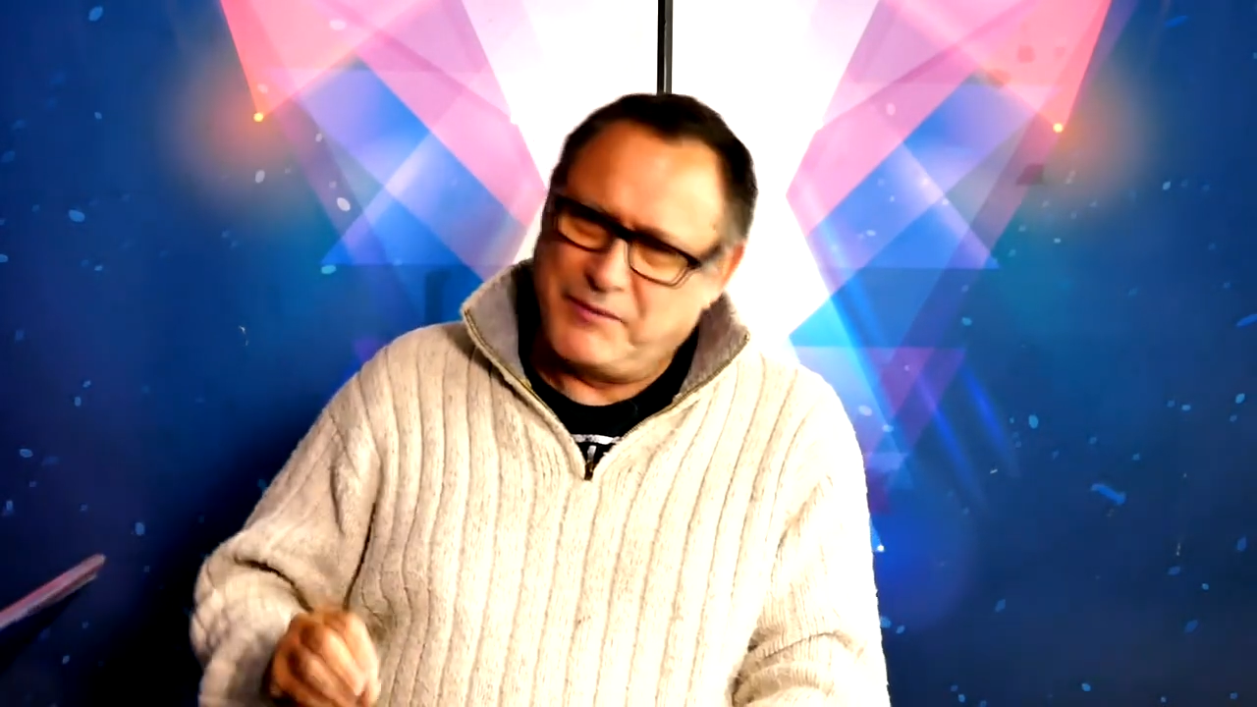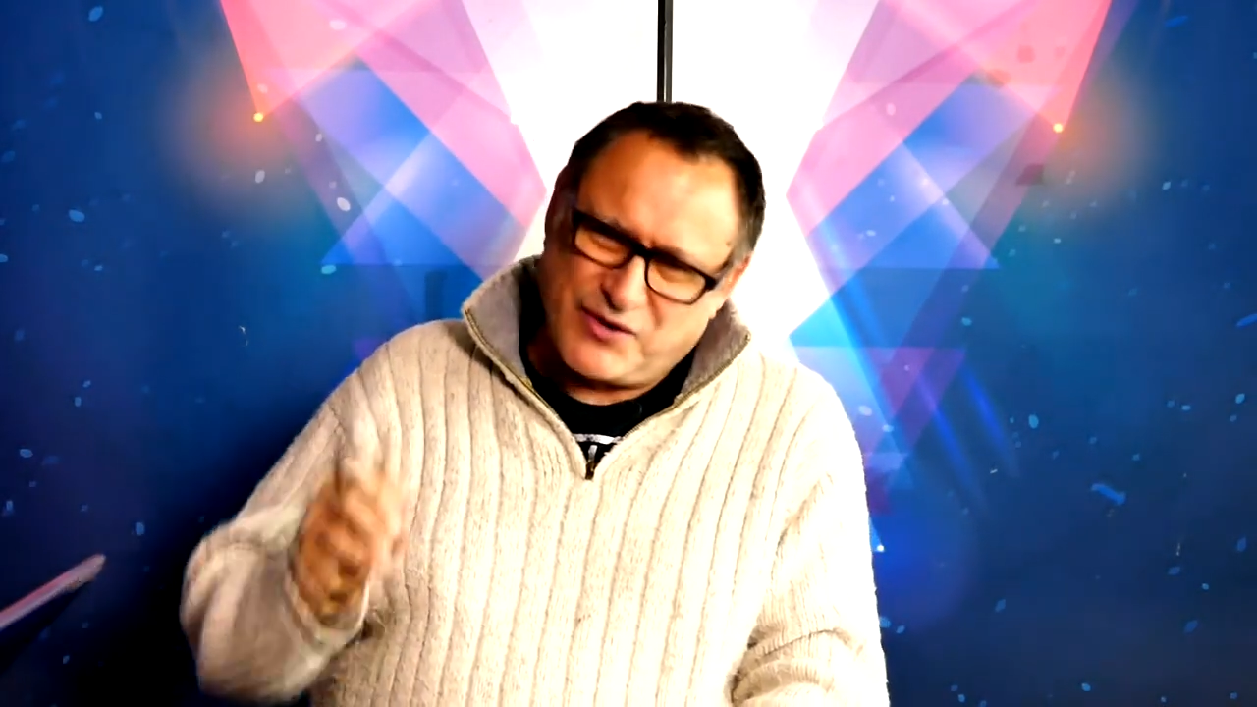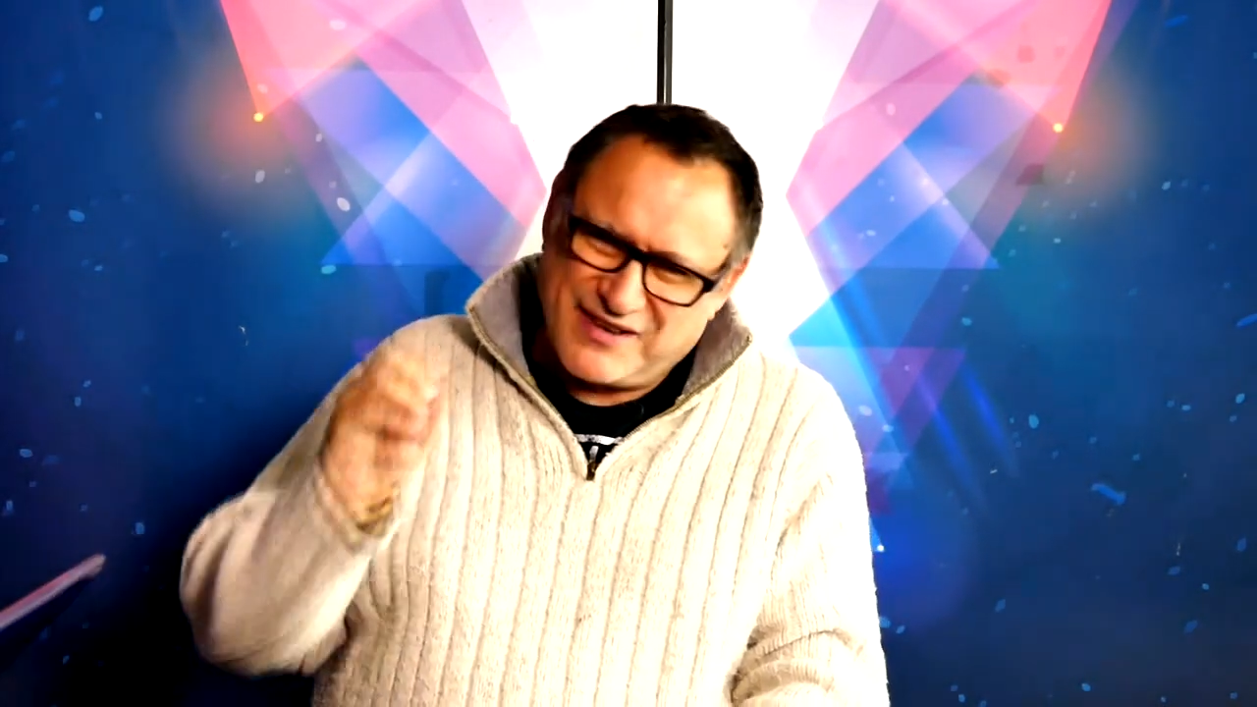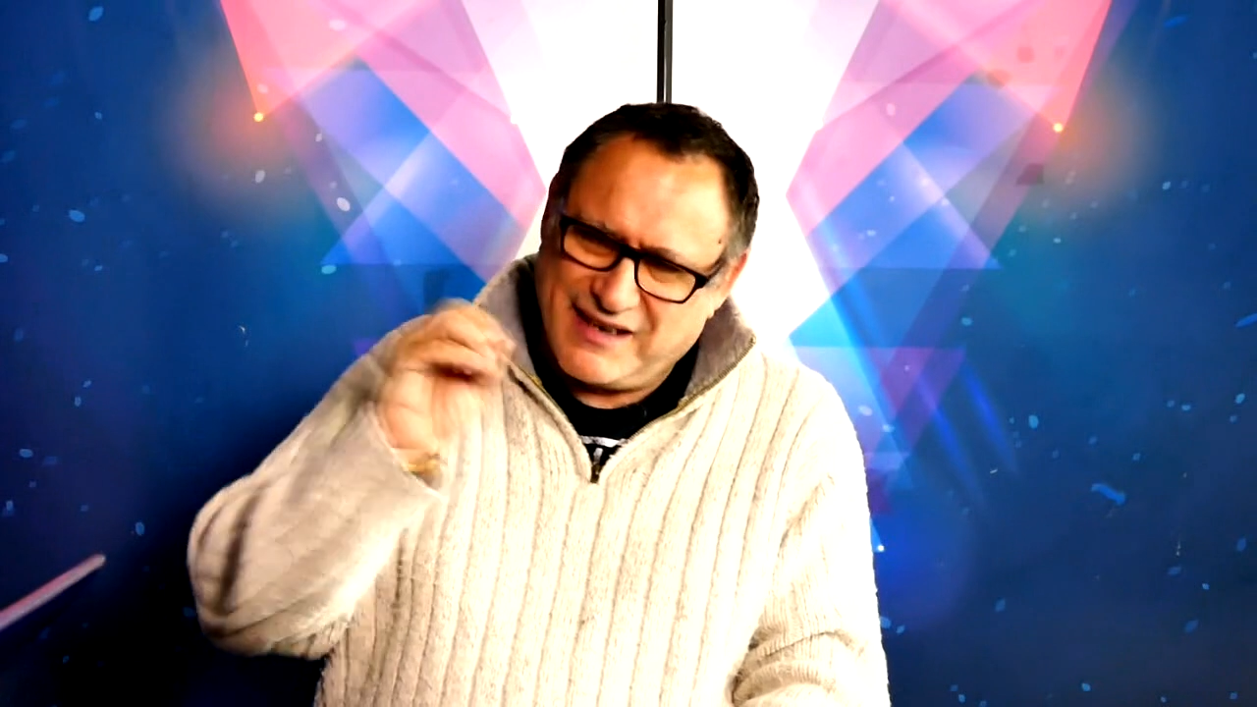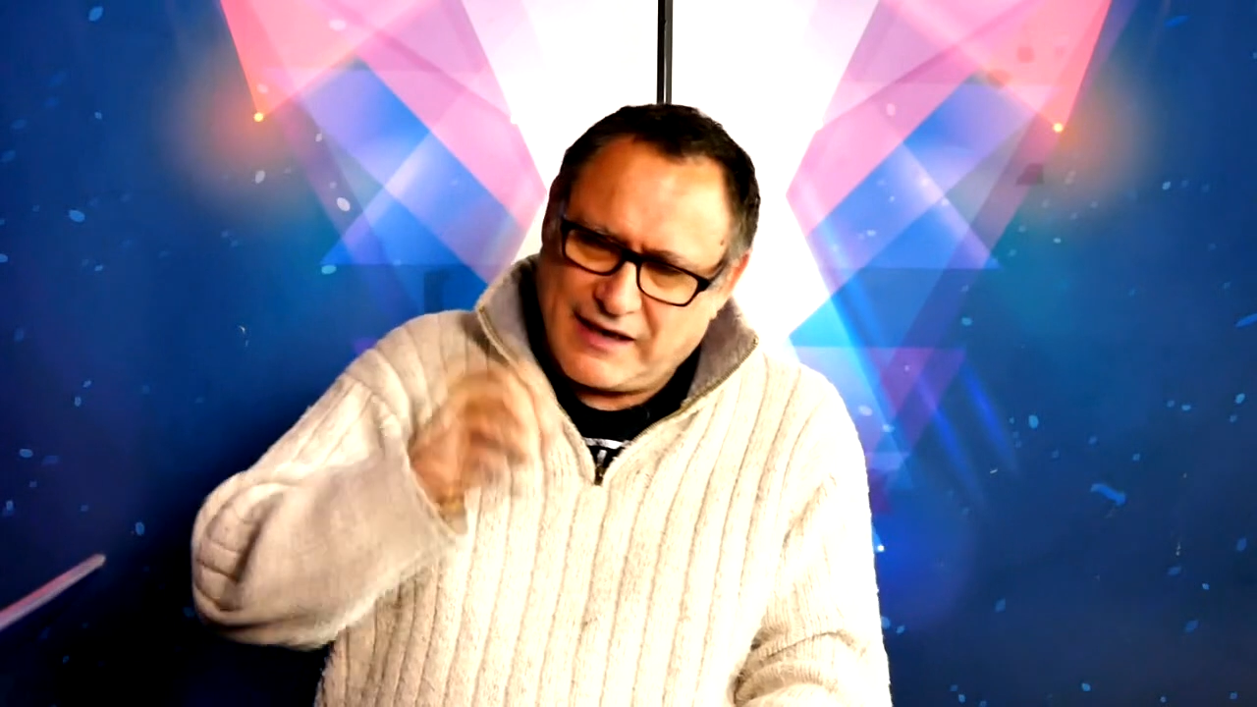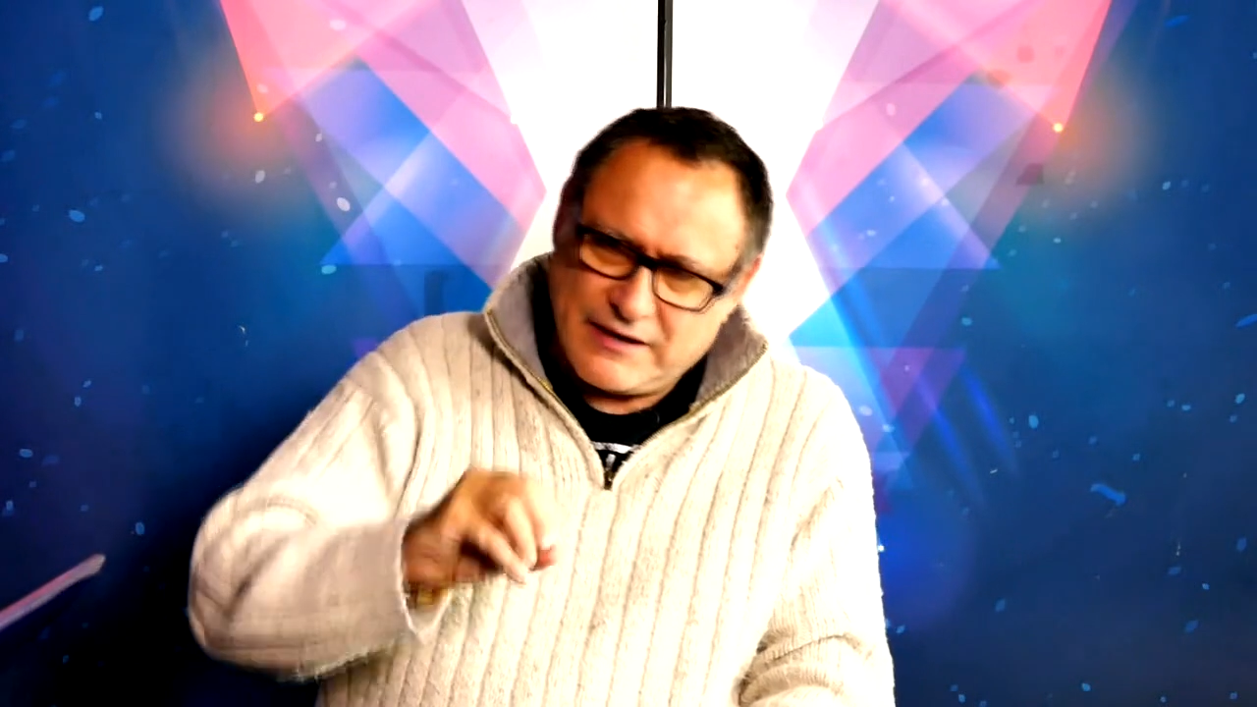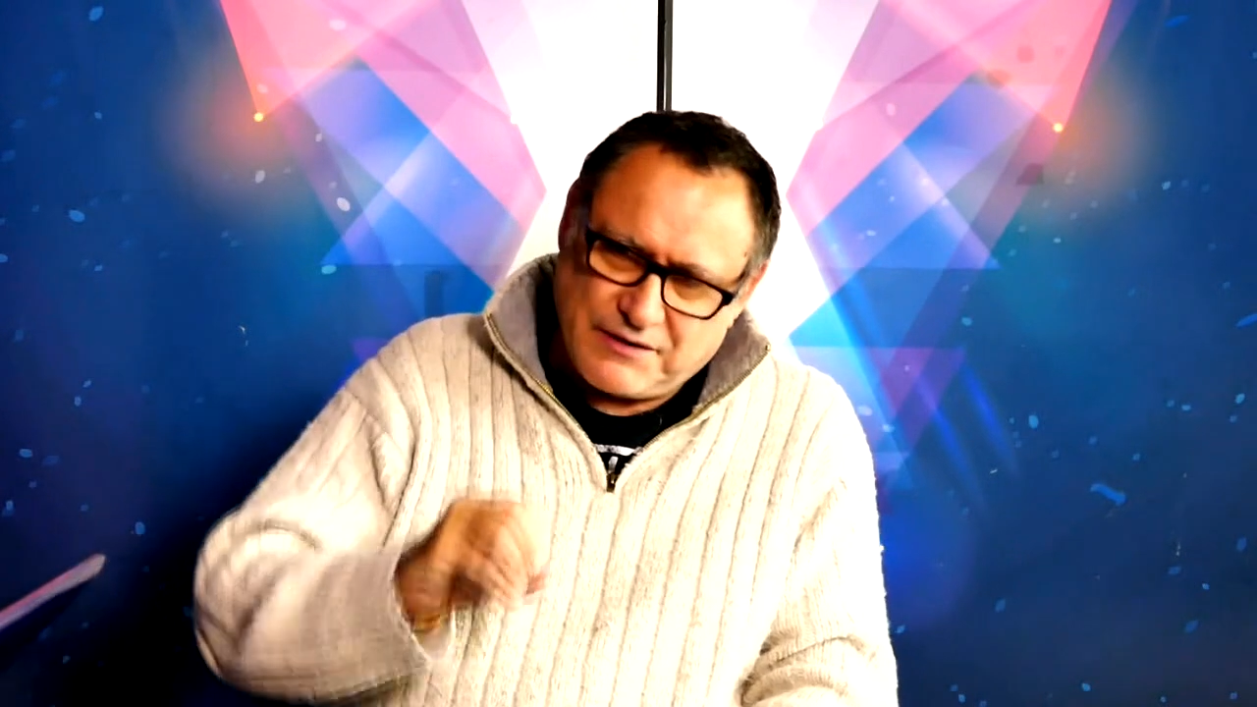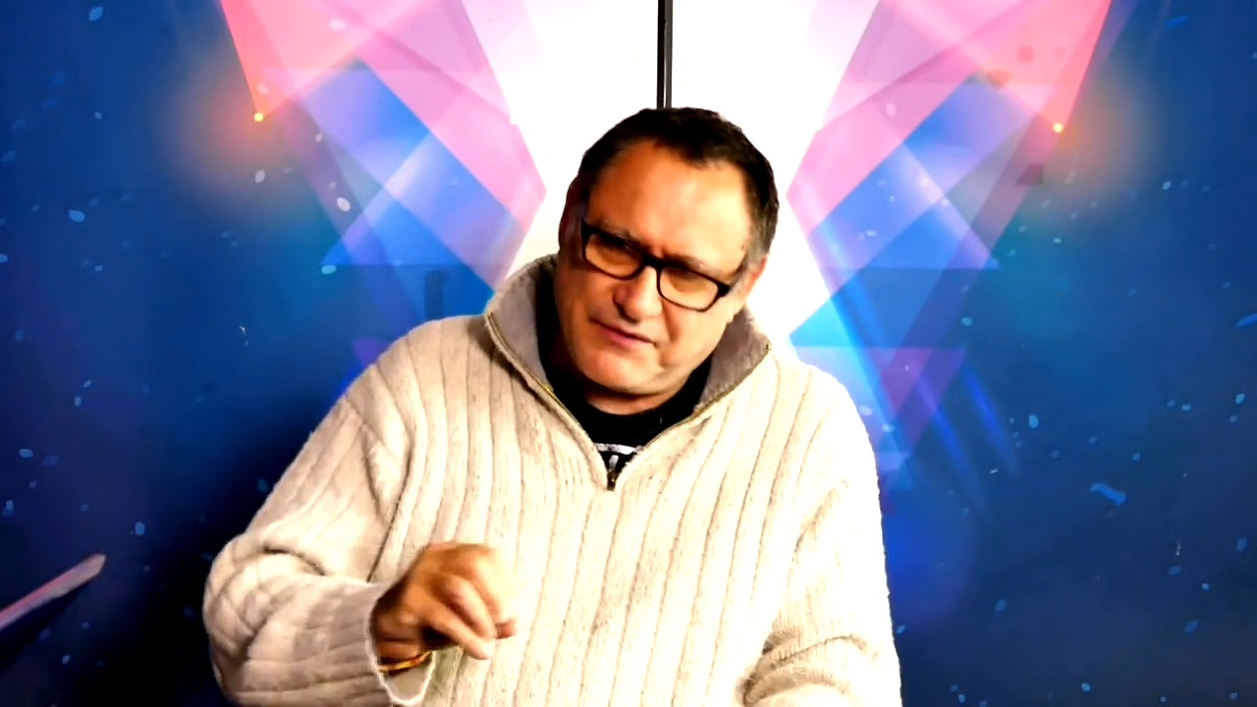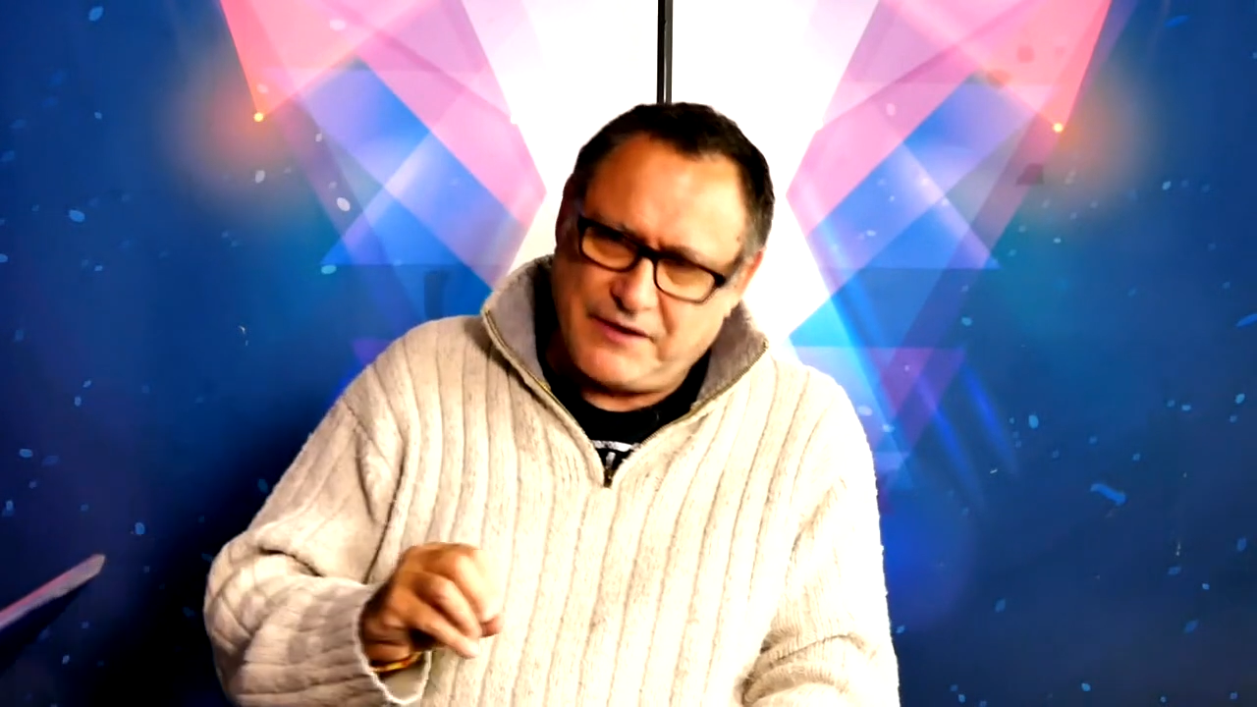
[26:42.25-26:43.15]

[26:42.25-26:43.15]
because in the case of